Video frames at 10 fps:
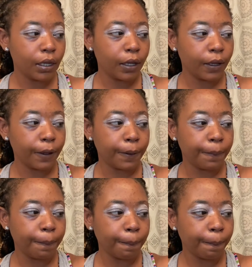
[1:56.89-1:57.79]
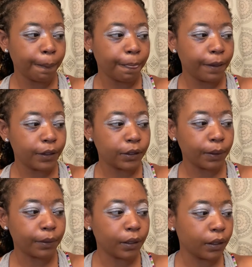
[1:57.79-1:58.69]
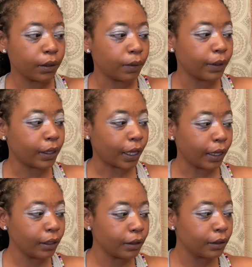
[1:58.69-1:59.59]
So I'm going to go with that.